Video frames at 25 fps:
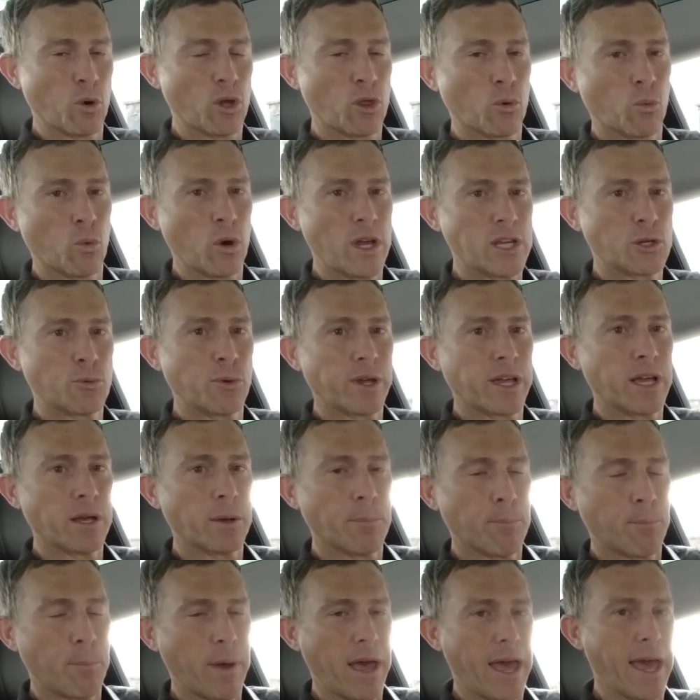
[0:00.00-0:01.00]
with which we
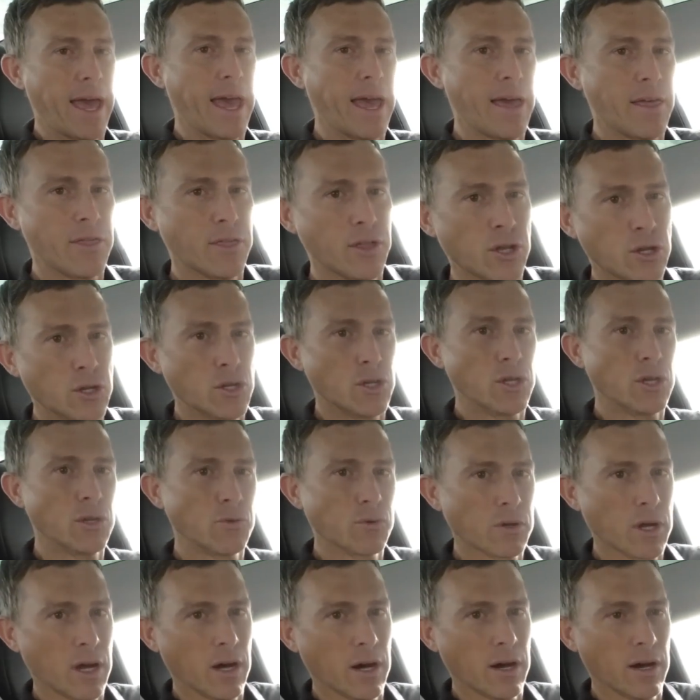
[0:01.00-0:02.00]
can compare the
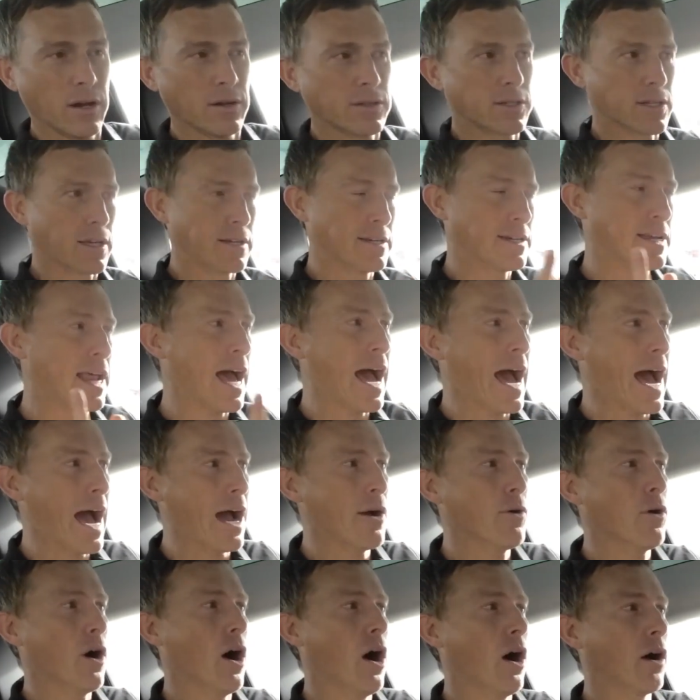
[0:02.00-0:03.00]
new car. So
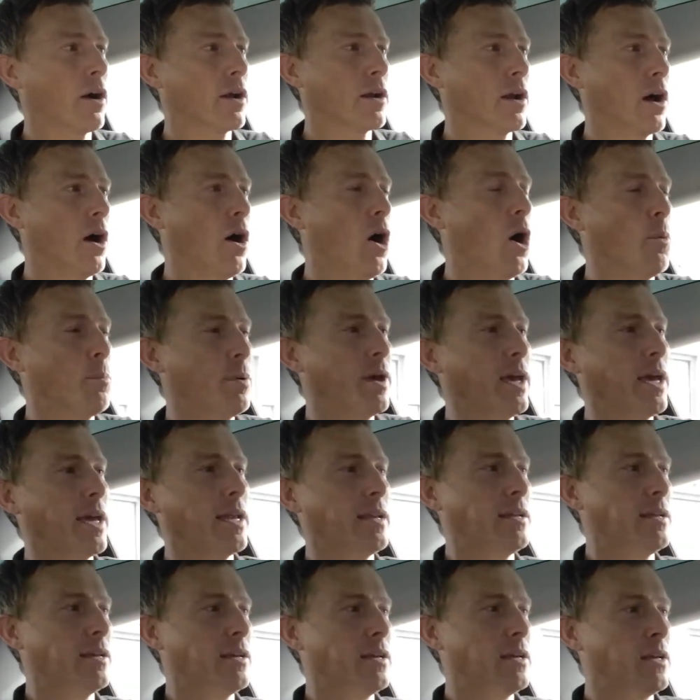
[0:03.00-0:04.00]
now I'm going to hop
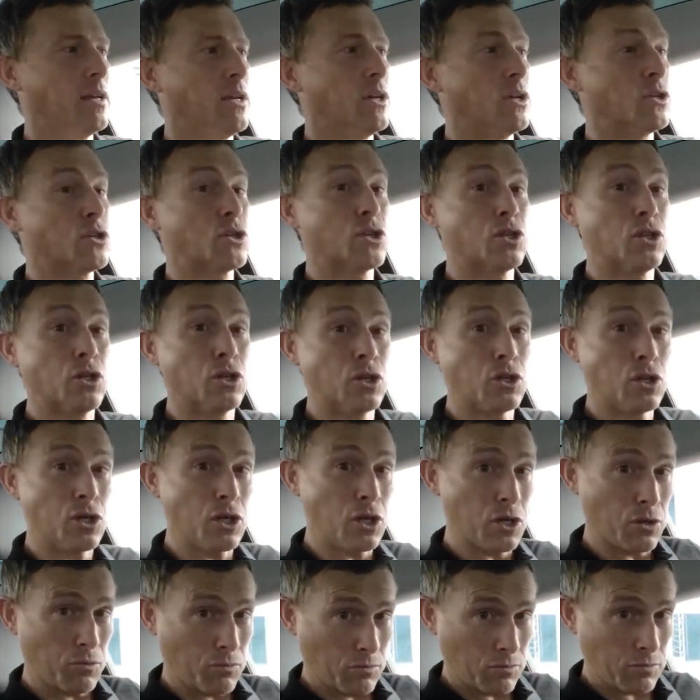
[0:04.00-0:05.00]
in to the
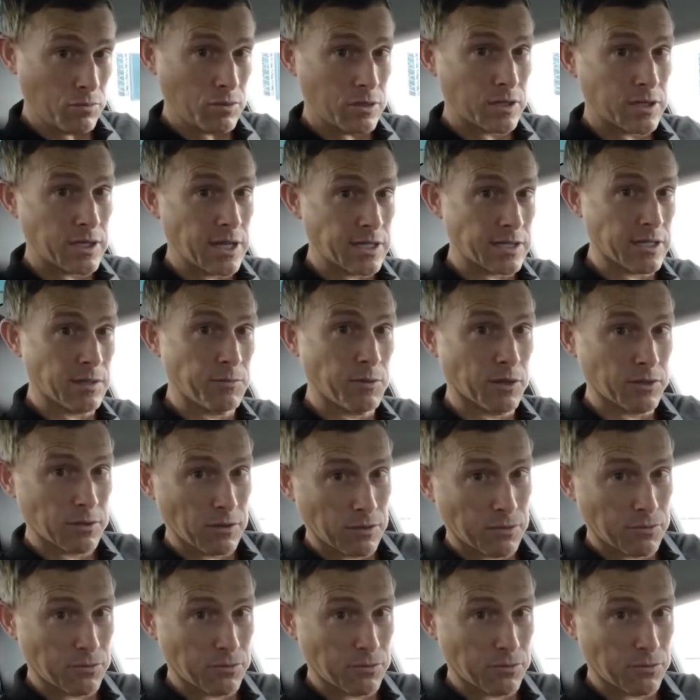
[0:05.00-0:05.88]
new Tesla Model